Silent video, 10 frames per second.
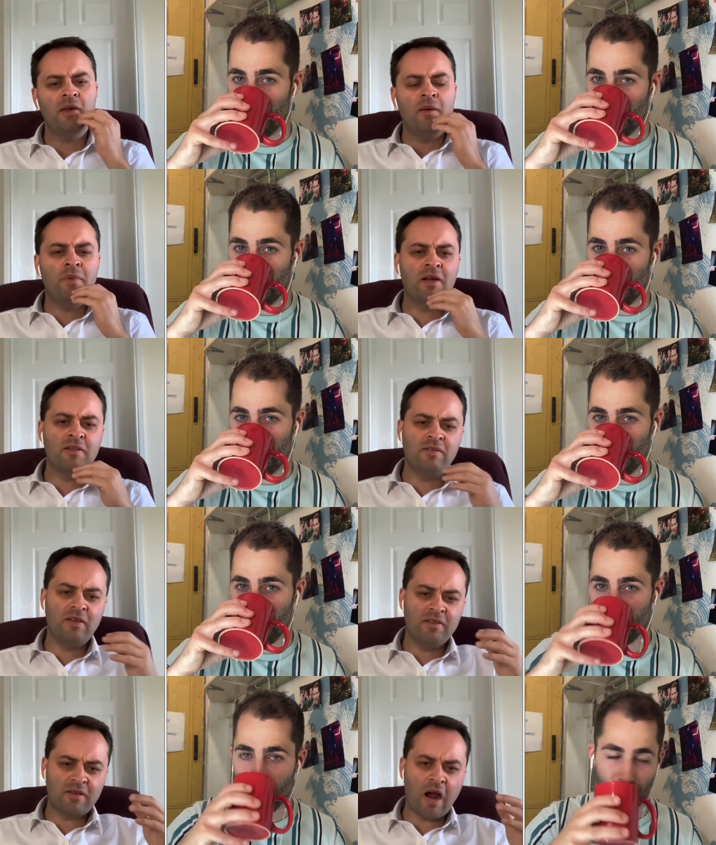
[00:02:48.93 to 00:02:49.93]
Speaker 1: because
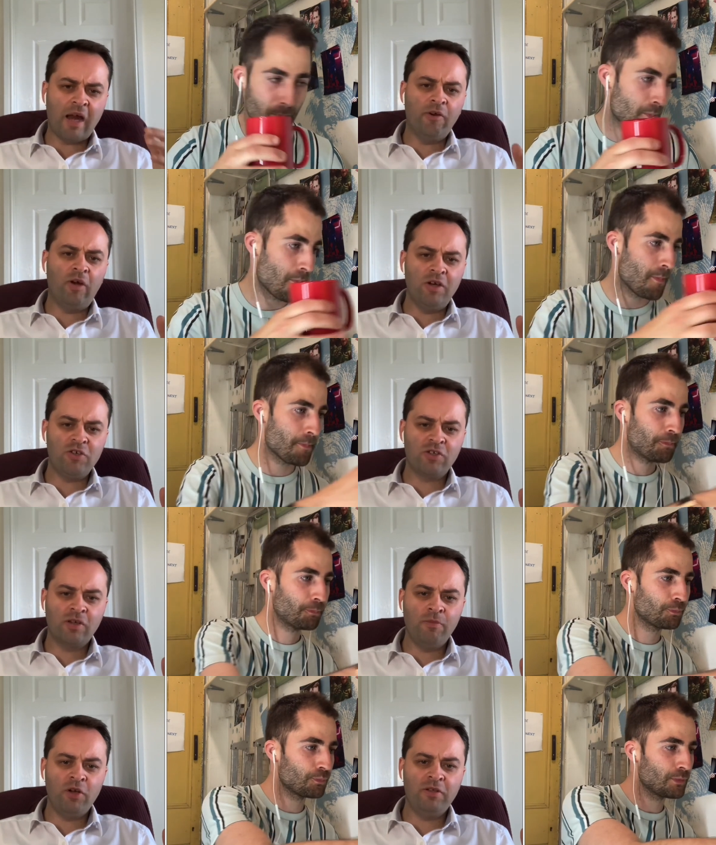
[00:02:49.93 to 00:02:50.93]
it's a highly religious
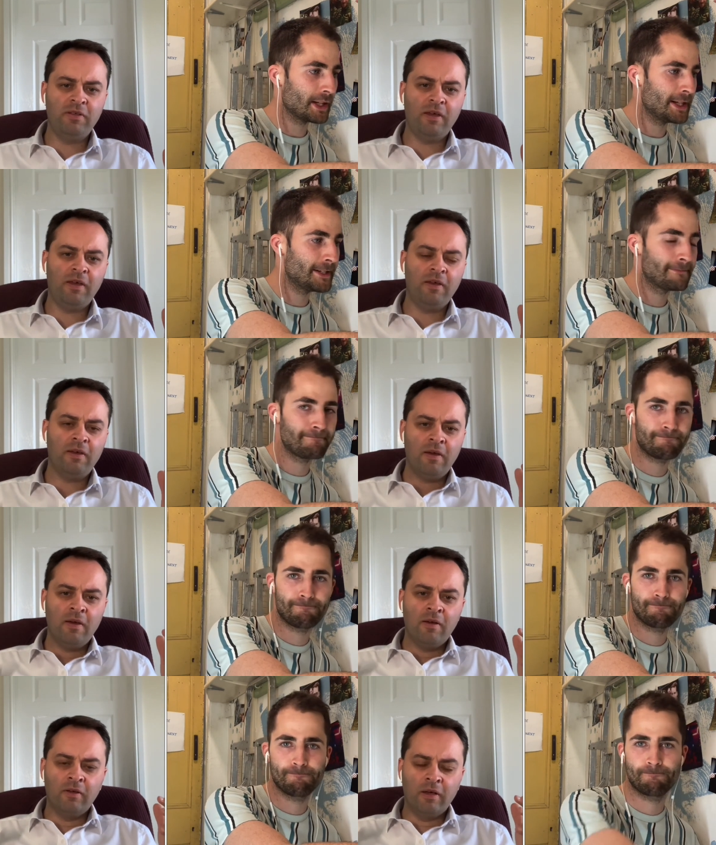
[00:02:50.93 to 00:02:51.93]
community.
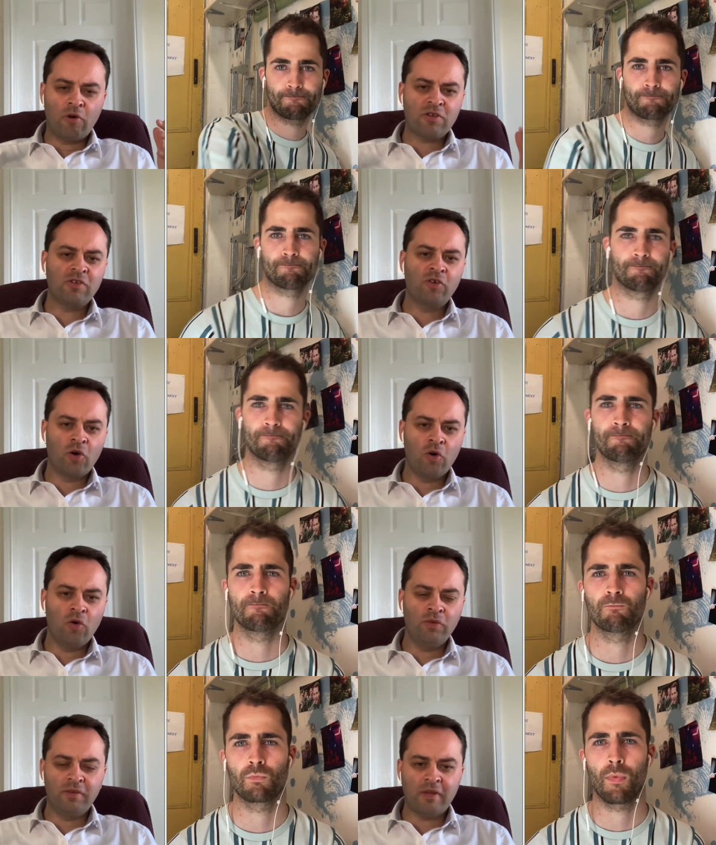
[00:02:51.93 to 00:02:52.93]
Russell
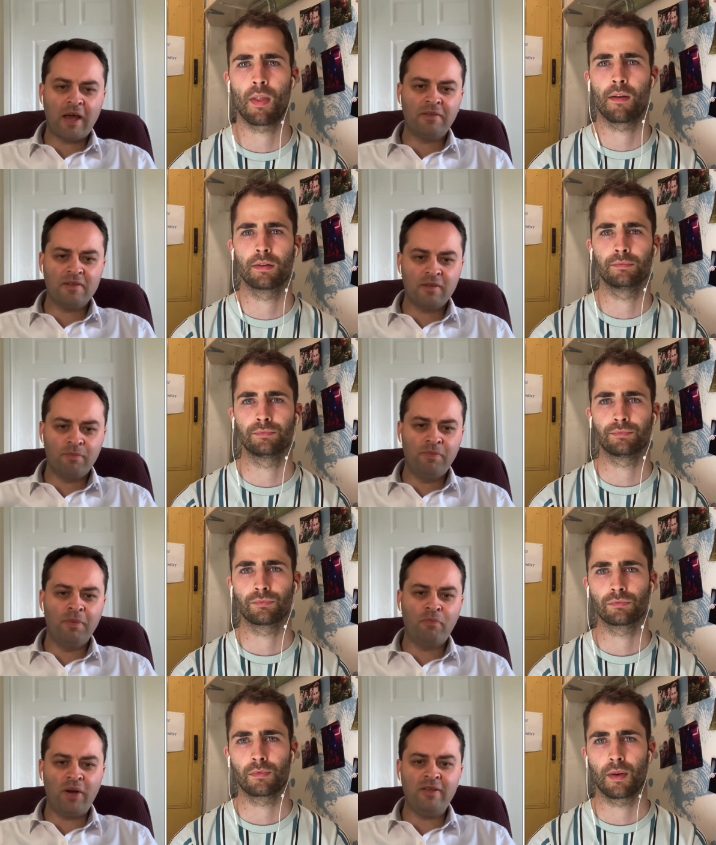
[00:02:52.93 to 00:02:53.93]
Crowe, the dad, is the
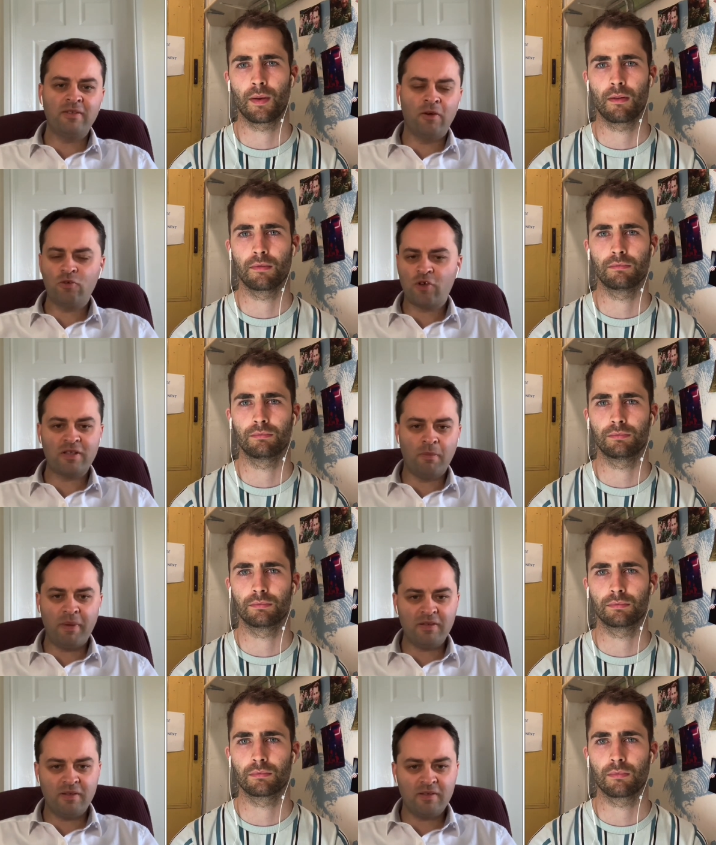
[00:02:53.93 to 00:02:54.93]
priest, and also has a
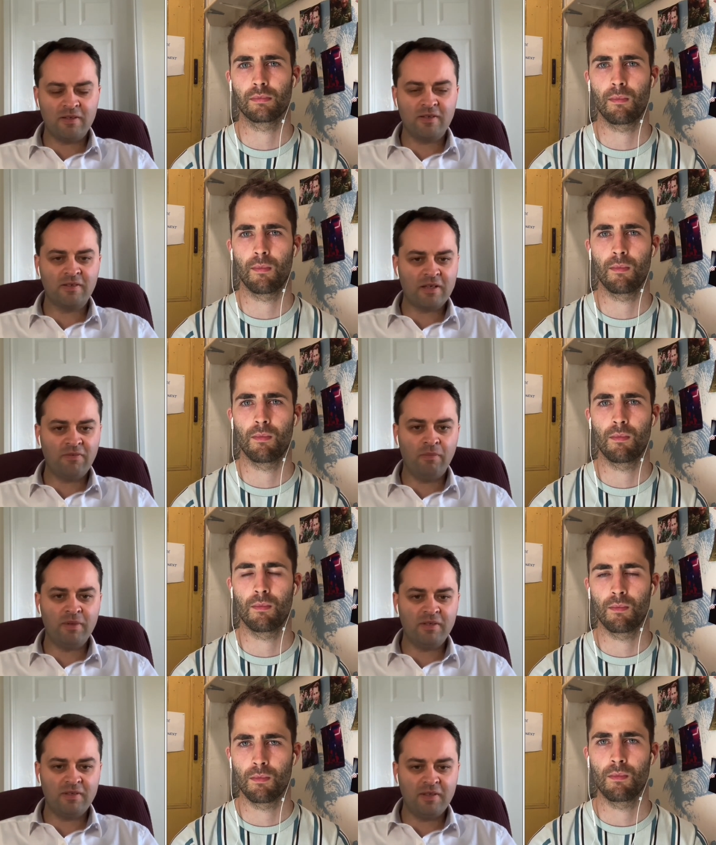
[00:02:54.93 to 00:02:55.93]
successful
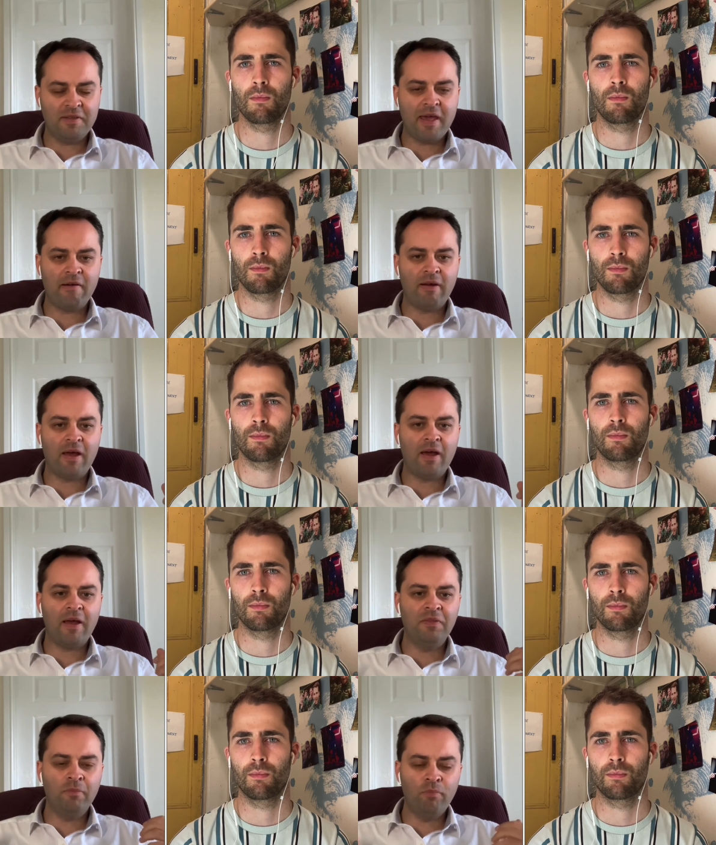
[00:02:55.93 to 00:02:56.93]
business in the area.
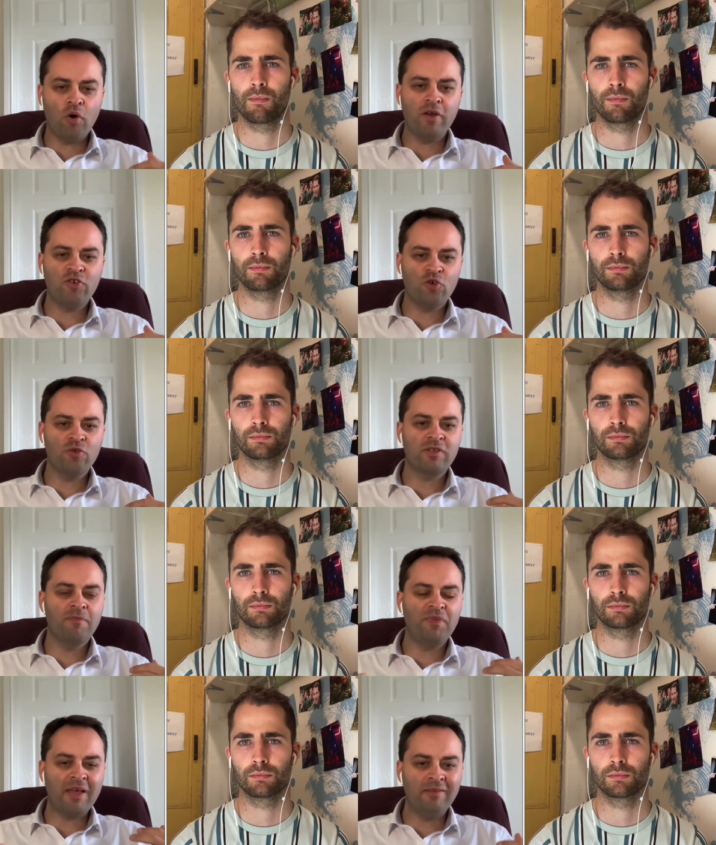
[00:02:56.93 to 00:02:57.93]
And the boy shows
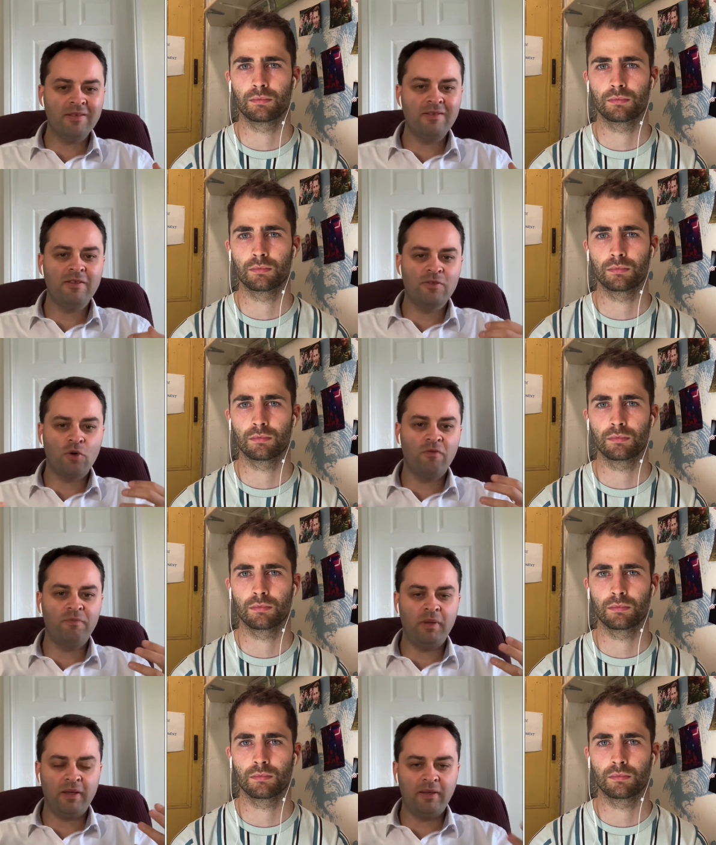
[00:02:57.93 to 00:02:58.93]
some tendencies of
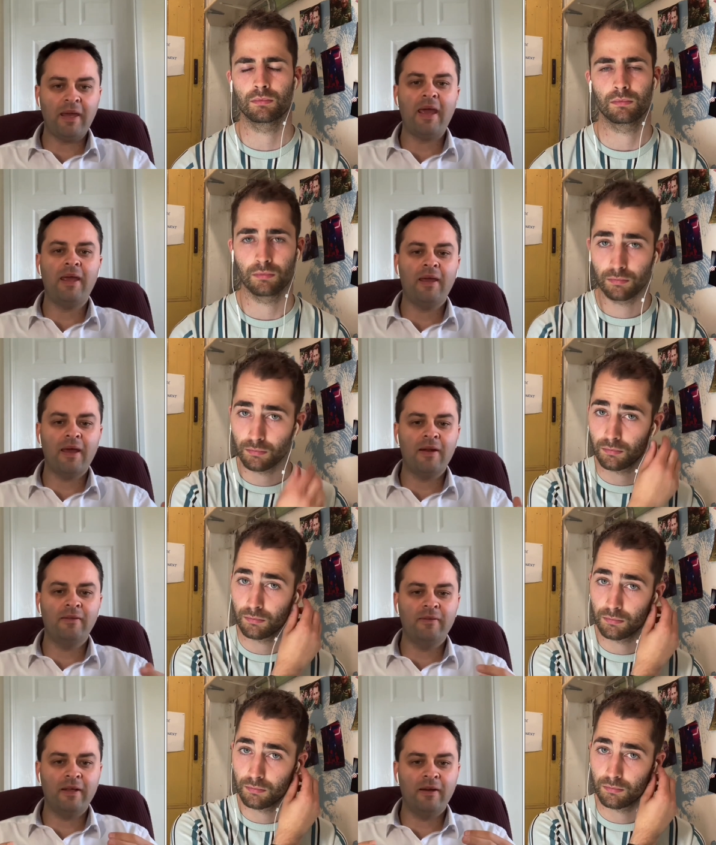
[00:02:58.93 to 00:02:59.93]
being gay,
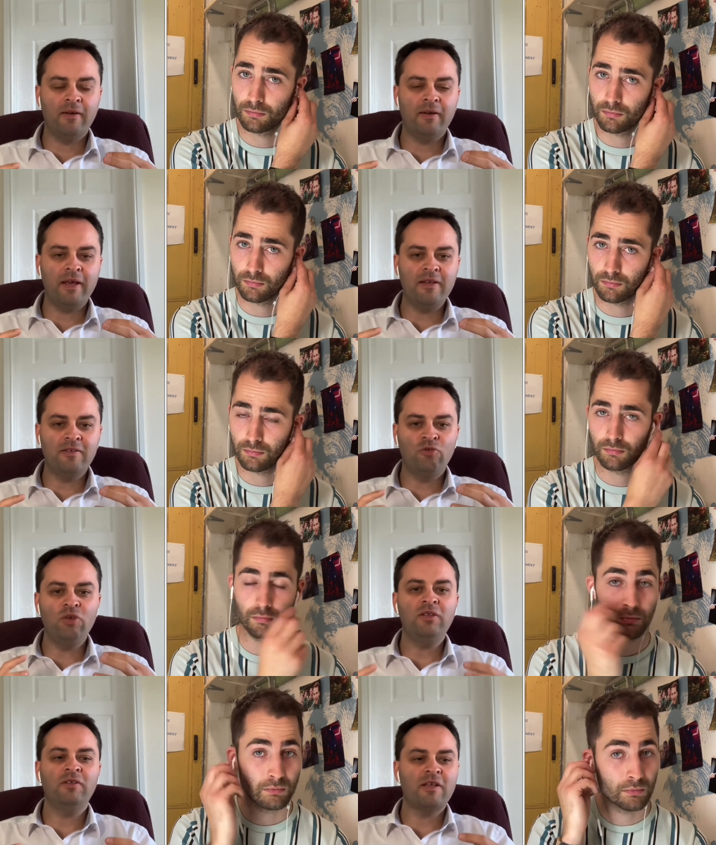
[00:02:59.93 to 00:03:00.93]
and then he's
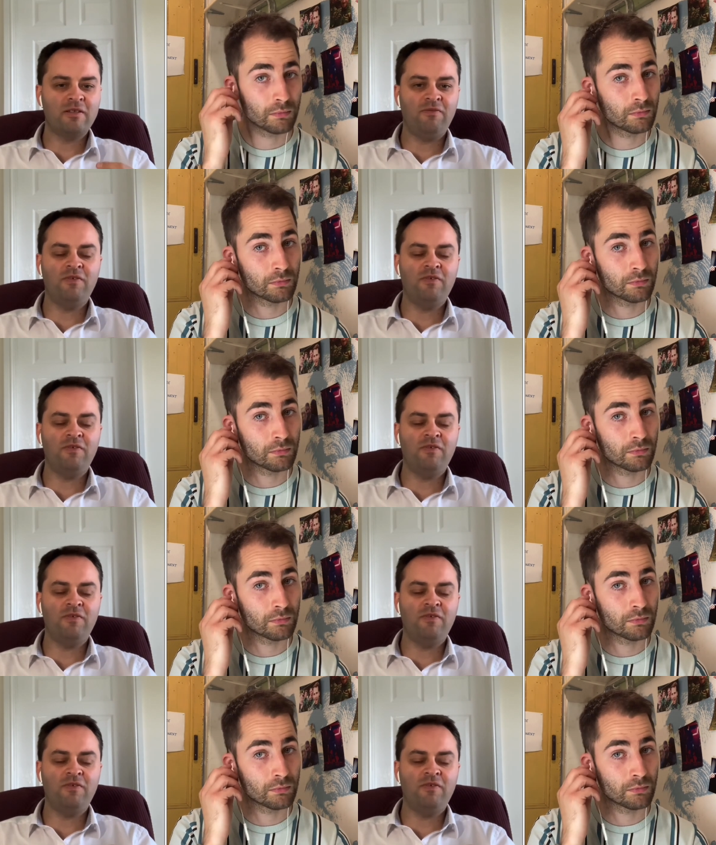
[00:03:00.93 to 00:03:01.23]
treated as if